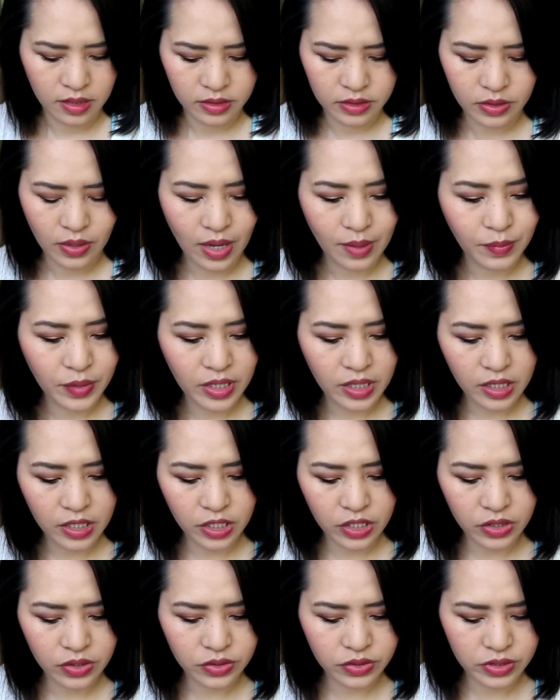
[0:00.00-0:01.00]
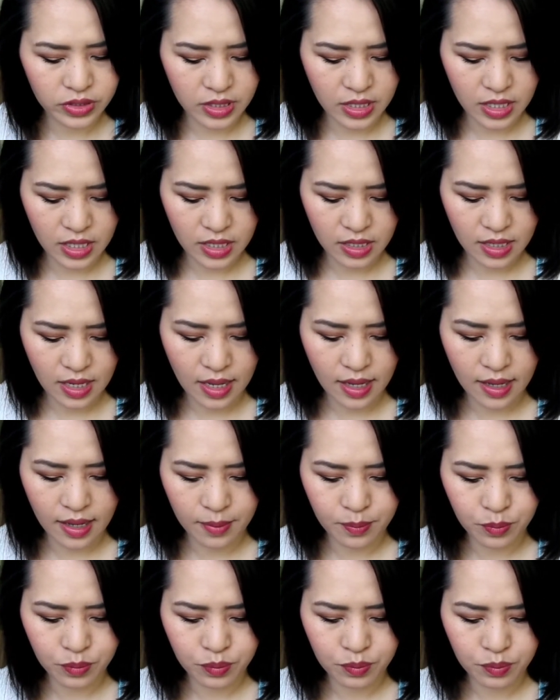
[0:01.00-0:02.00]
So I'm going to use
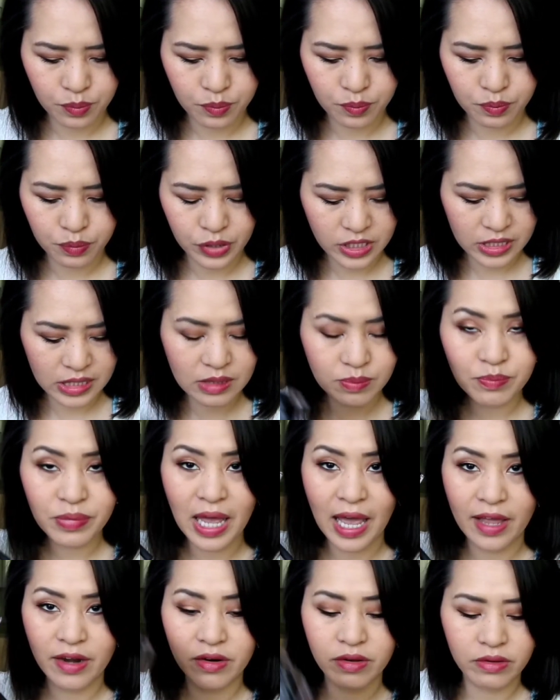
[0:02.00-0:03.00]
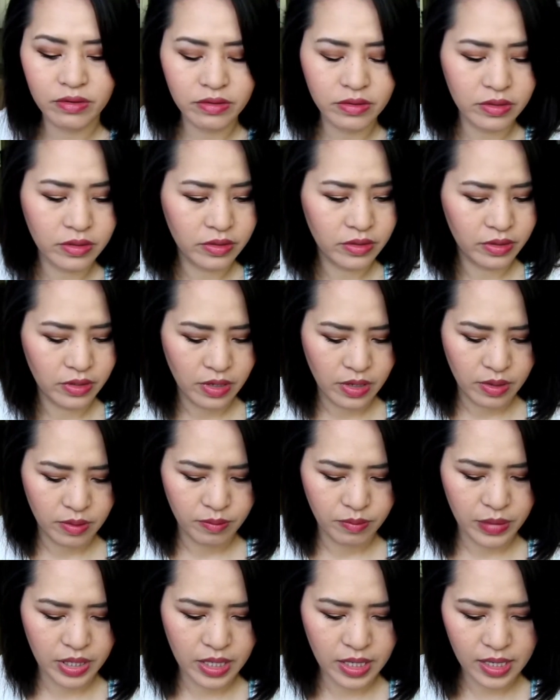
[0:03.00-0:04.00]
the Precious Petal
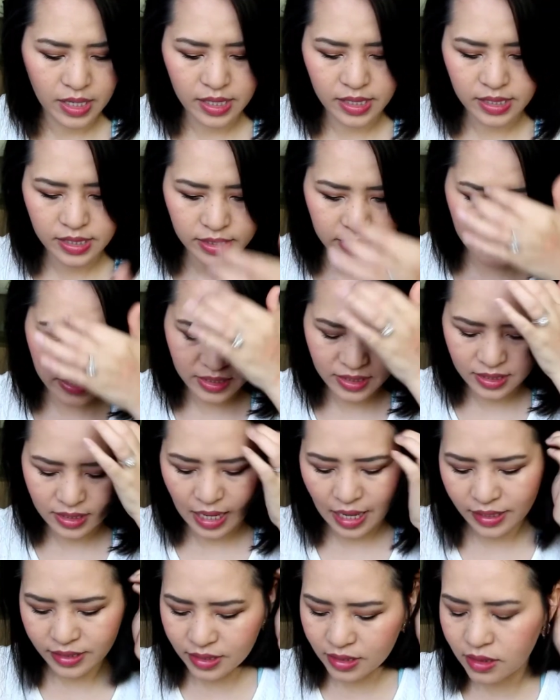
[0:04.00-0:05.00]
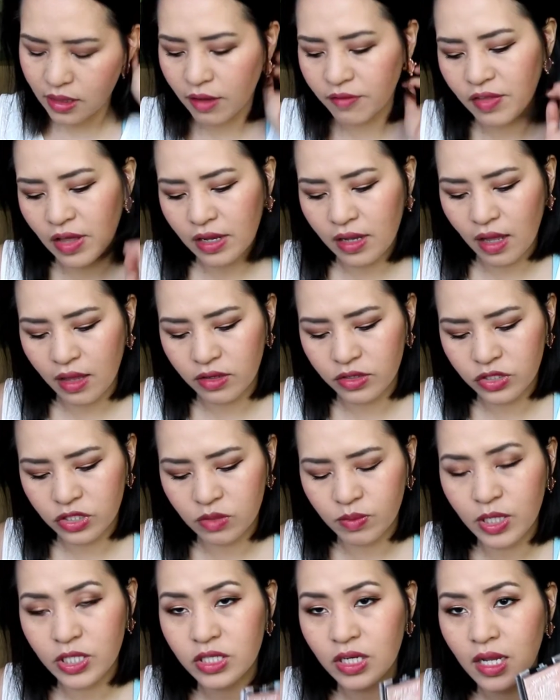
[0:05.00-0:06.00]
because I just love that color
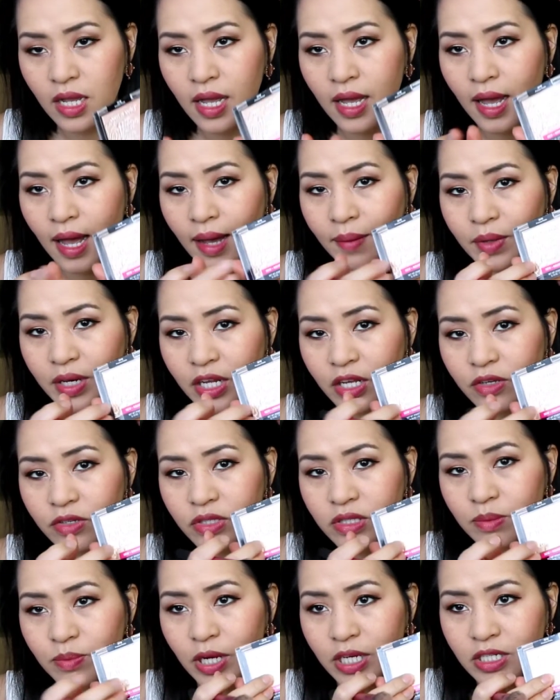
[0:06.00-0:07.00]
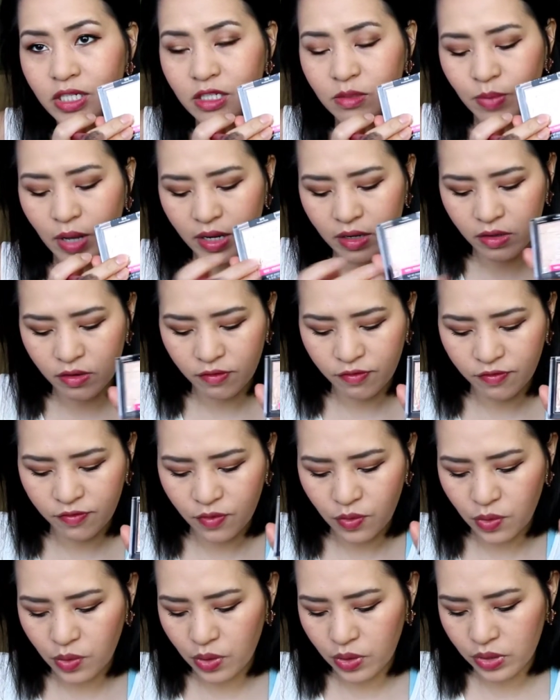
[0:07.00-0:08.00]
so much. I'm going to use the Precious Petal
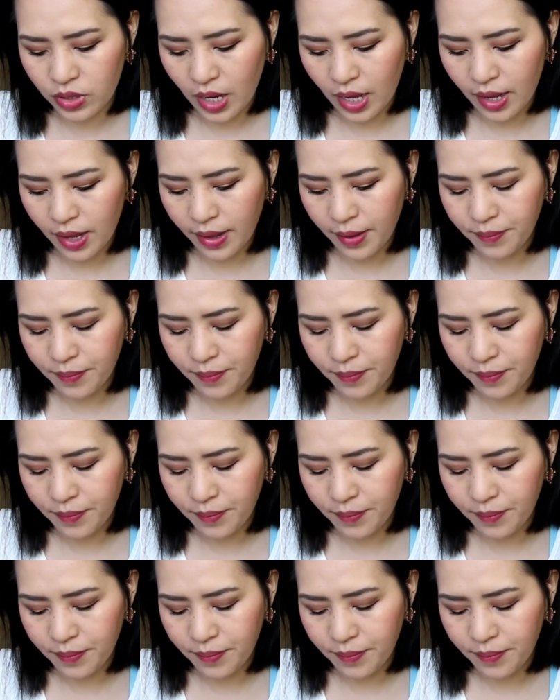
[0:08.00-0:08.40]
for